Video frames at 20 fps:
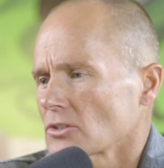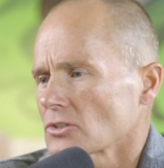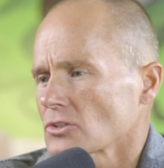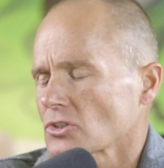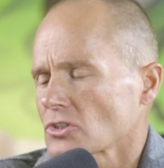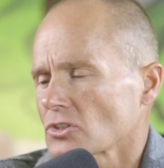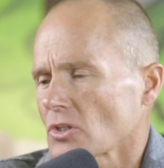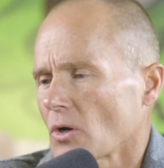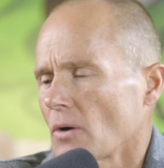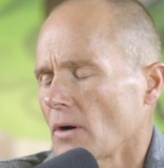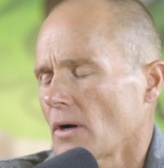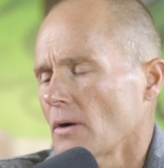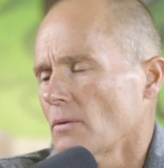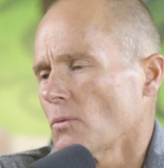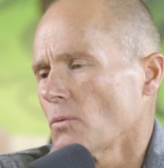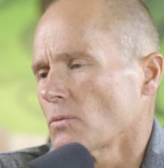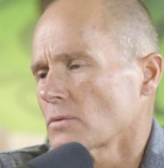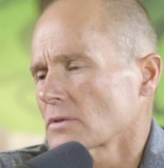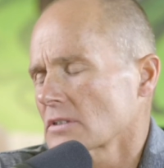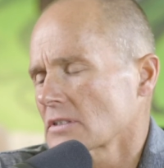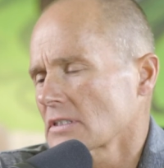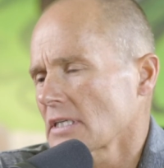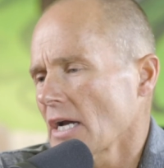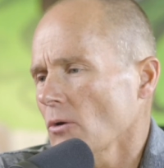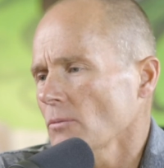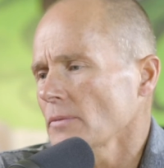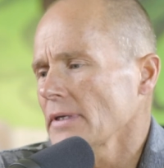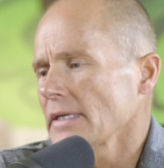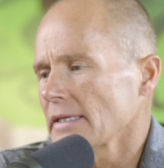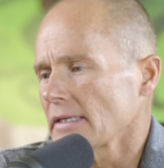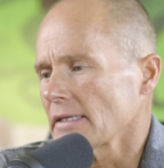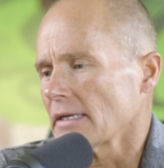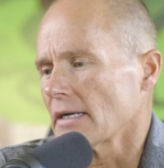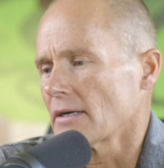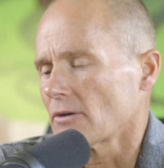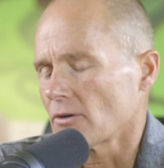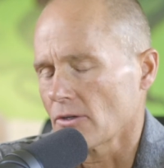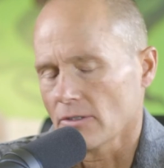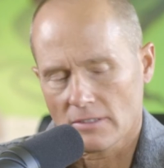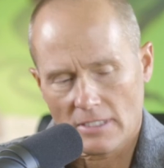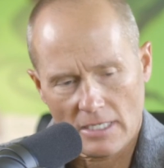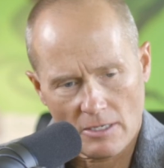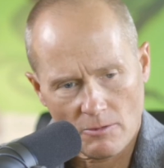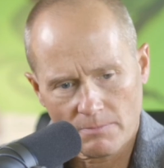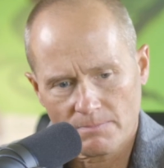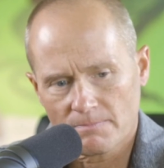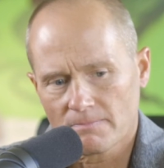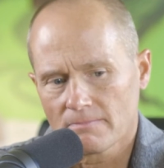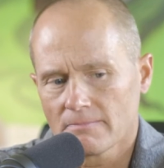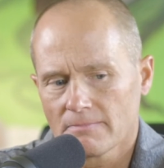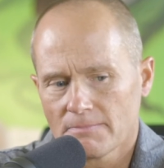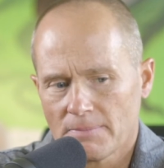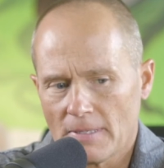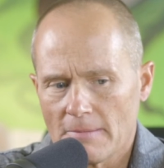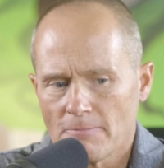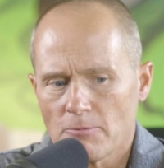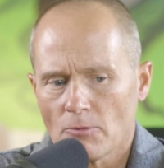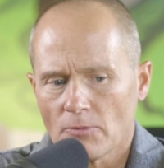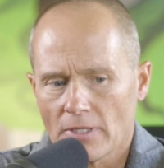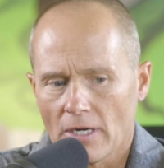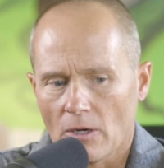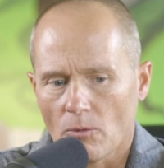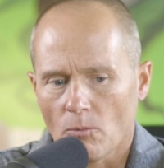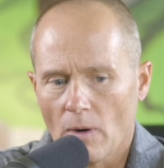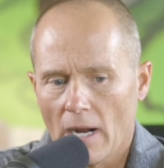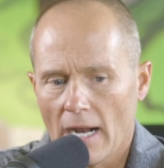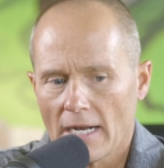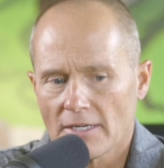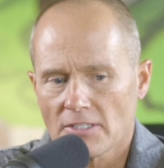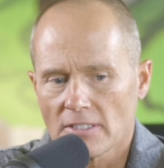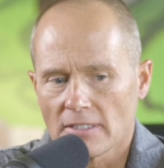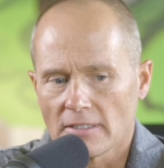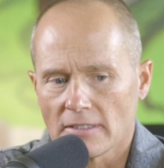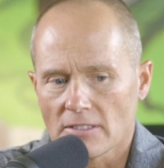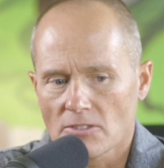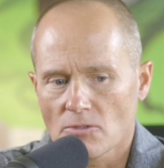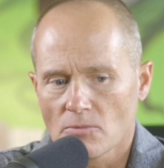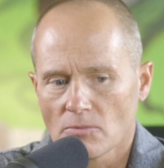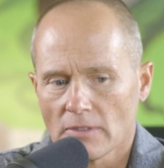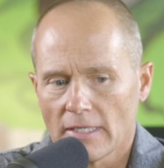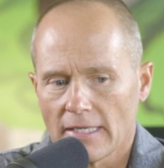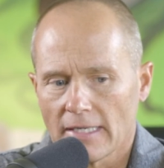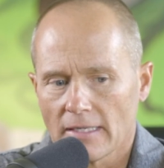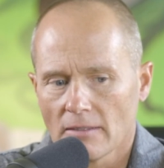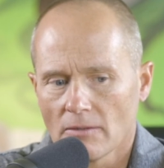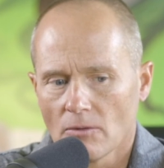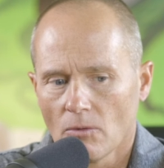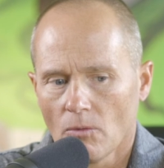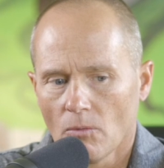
So tell me, or tell people that are watching this, like,